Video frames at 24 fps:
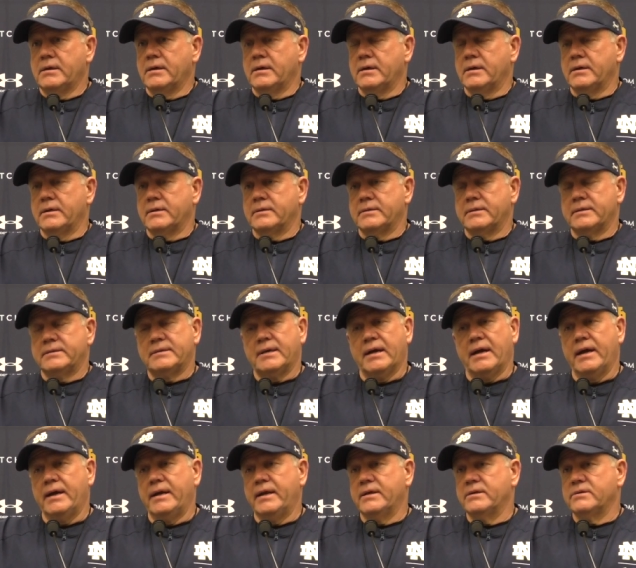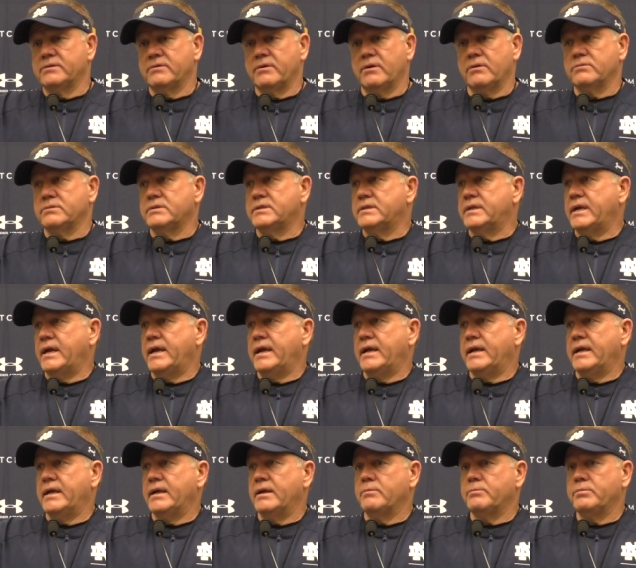Uh, the tight ends are
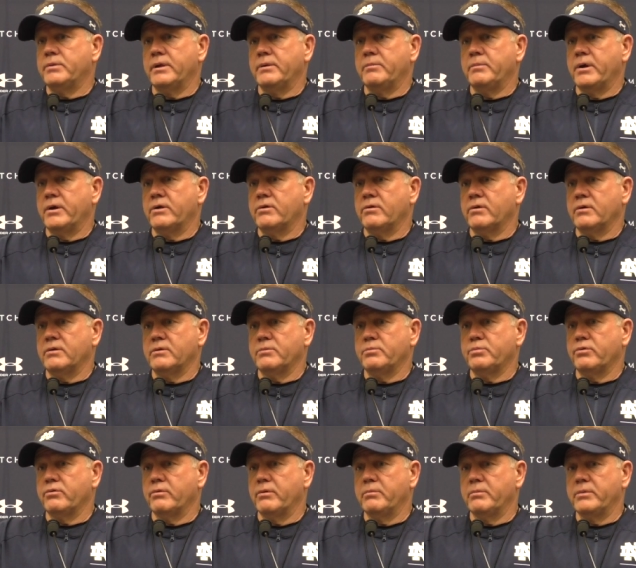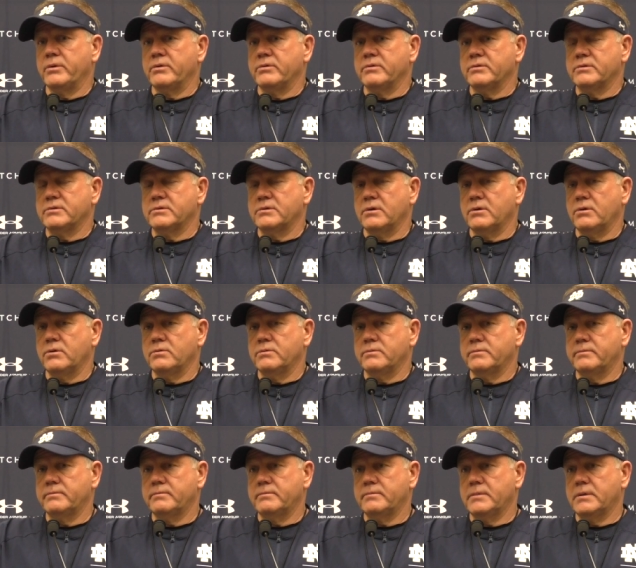outstanding, and a playmaker on the perimeter. So
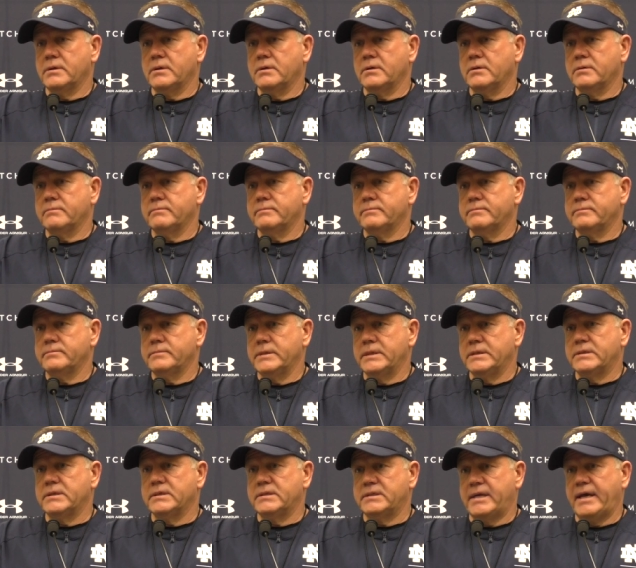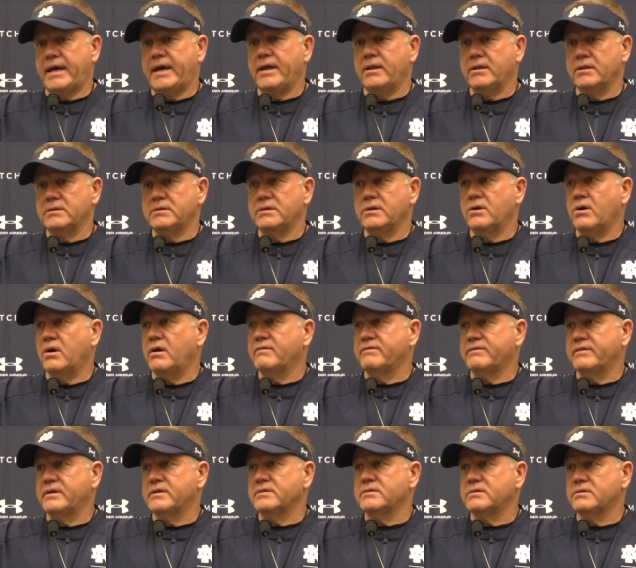um, it's a talented
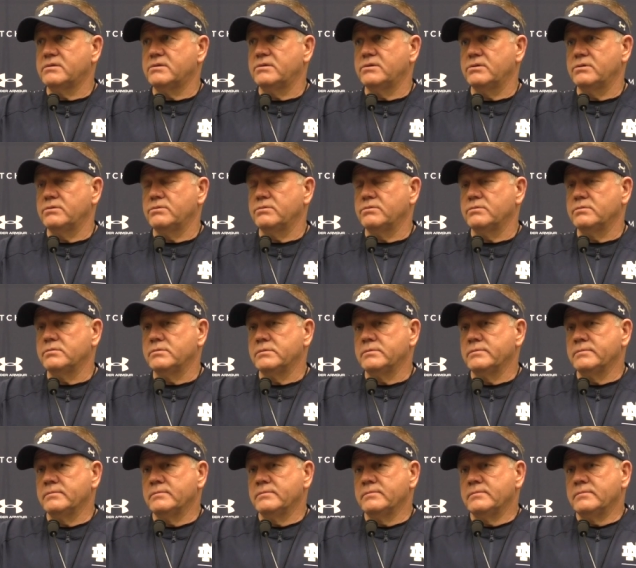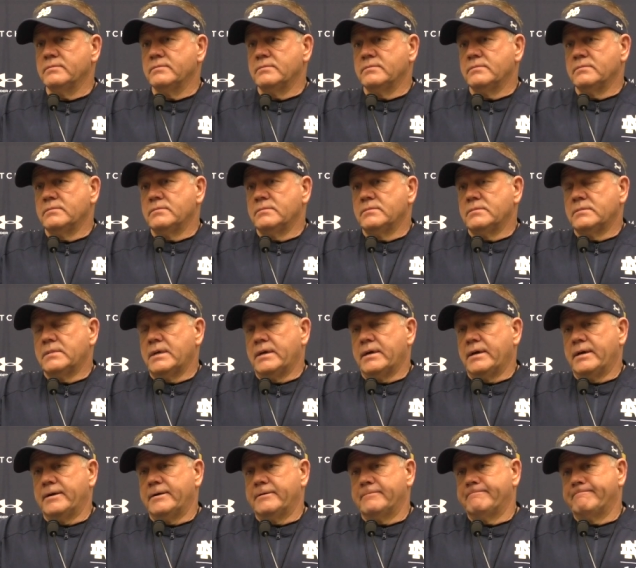offense too.
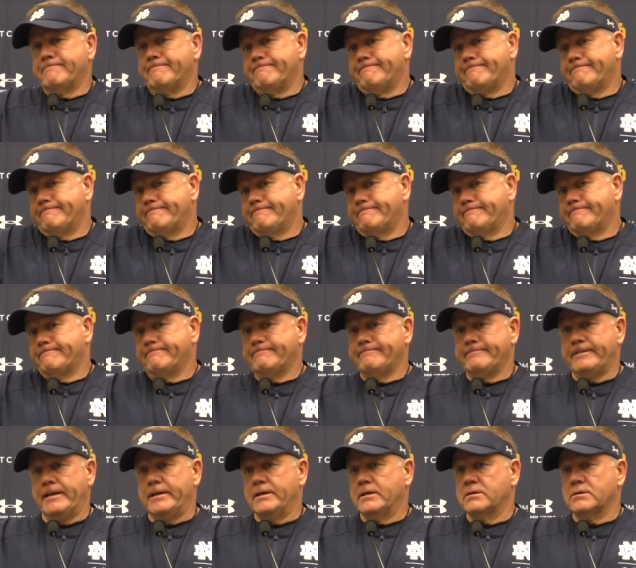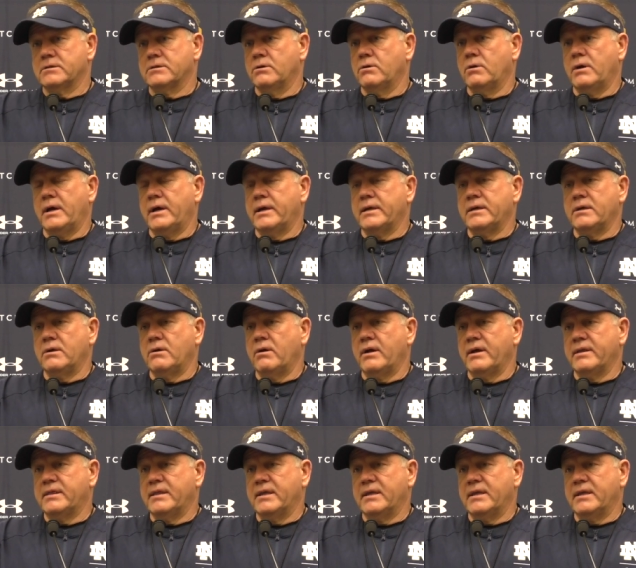Um, yeah, so I, you know, I